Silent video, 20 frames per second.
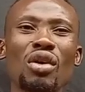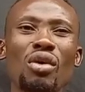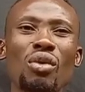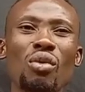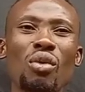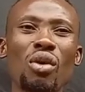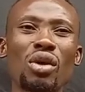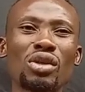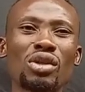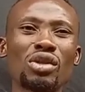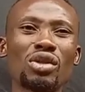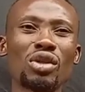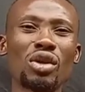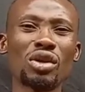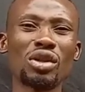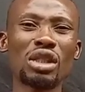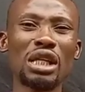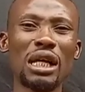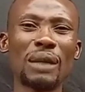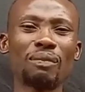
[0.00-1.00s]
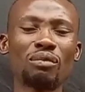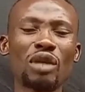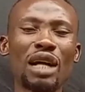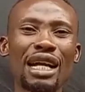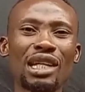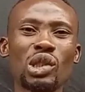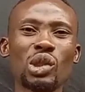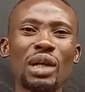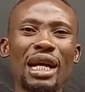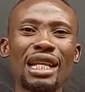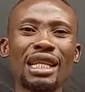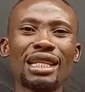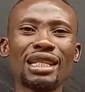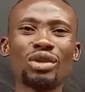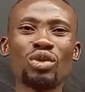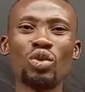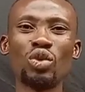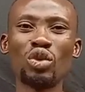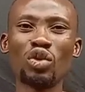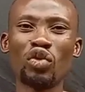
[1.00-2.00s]
was not actually
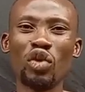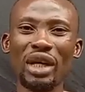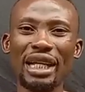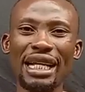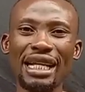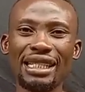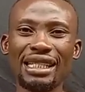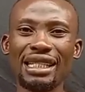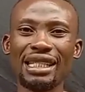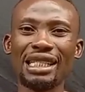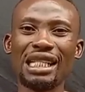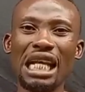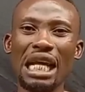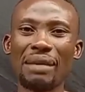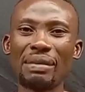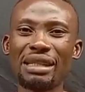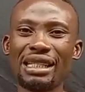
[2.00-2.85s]
good for their system?